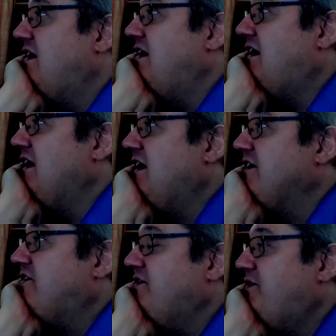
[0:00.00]
I like
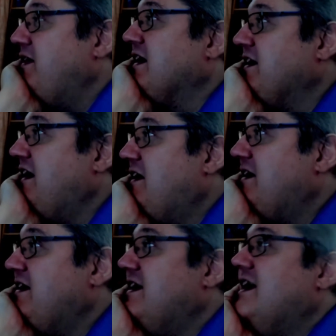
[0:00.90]
to think
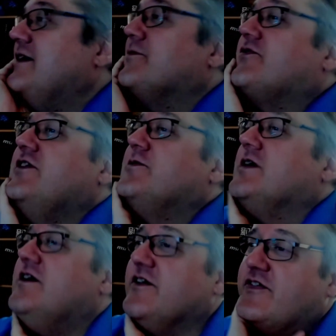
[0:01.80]
it helps you
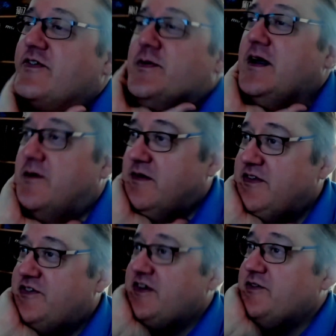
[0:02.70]
guys as well, and
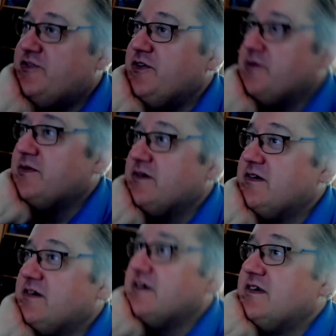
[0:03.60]
shows you
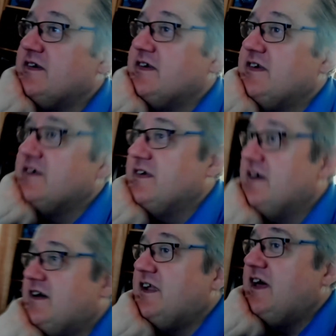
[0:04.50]

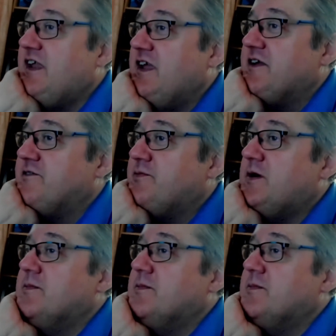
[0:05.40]
a lot of what